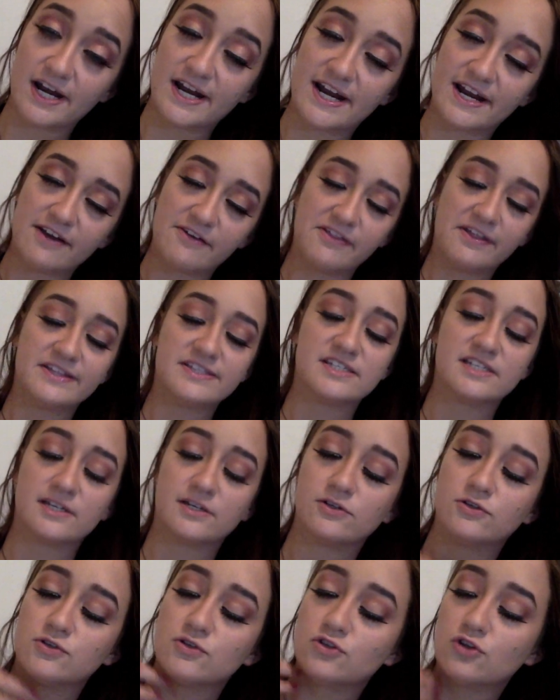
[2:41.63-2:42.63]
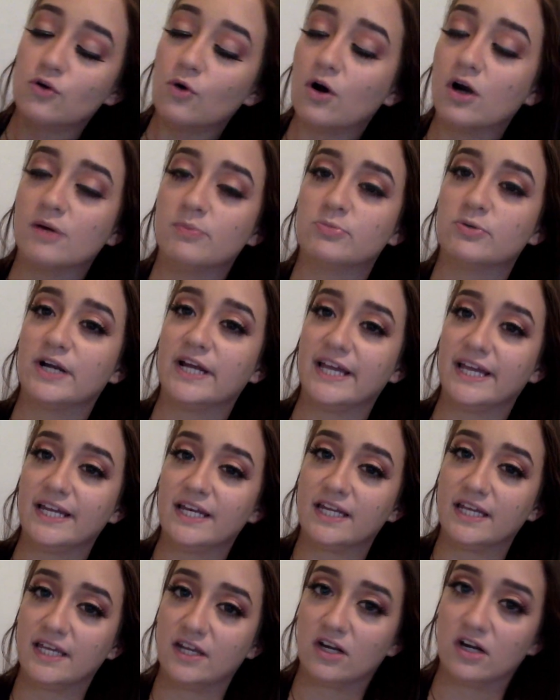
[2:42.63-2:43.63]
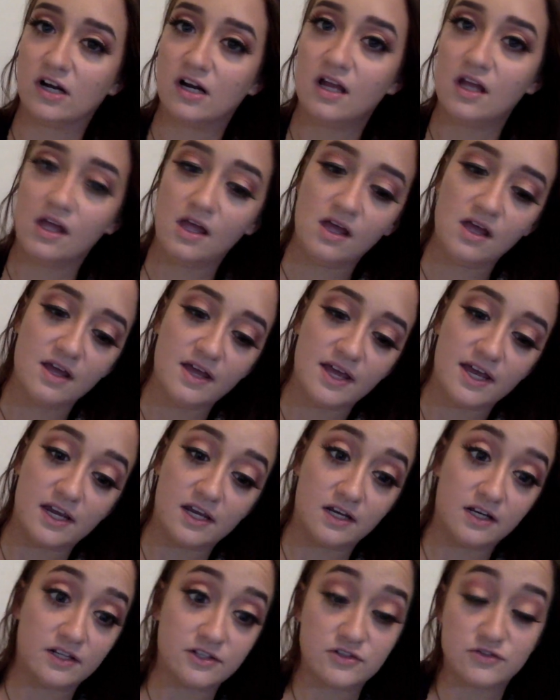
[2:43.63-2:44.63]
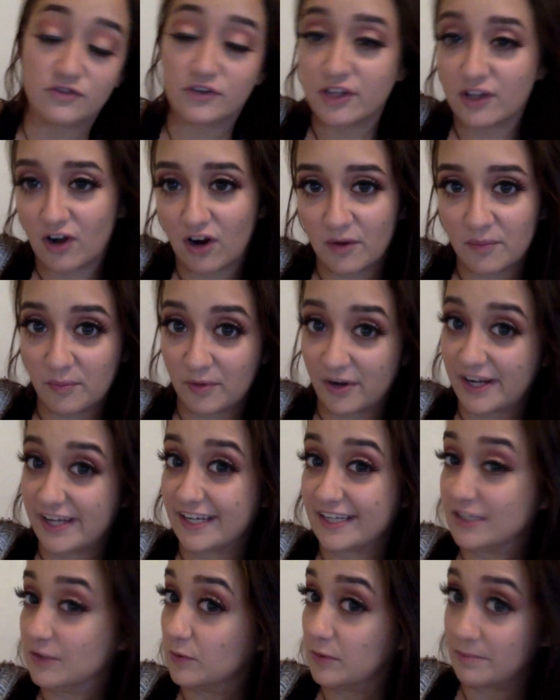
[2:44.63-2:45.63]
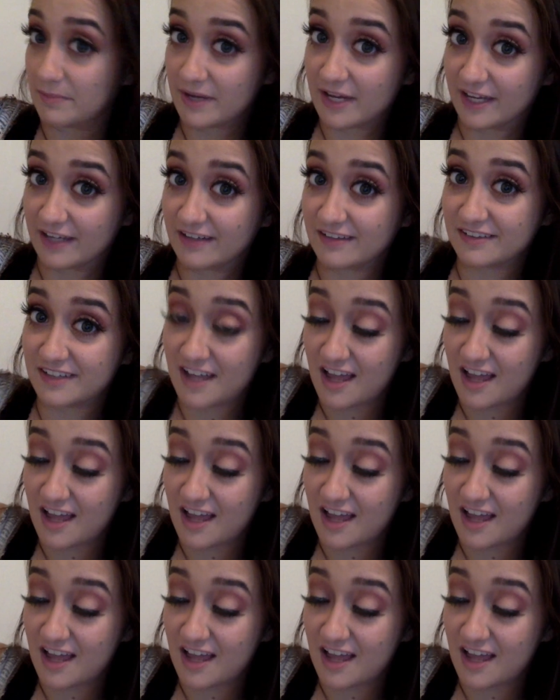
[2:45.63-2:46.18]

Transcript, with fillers: And I know that's like so heartbreaking to hear and it's really heartbreaking to admit,